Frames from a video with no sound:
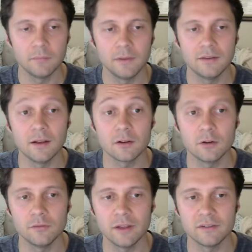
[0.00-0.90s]
It's not
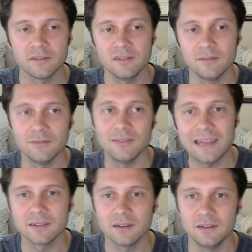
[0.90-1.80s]
called
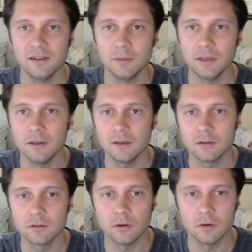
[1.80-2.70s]
Flask DB.
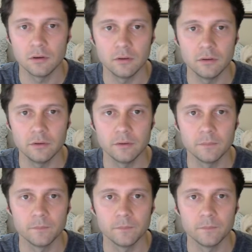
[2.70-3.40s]
It's called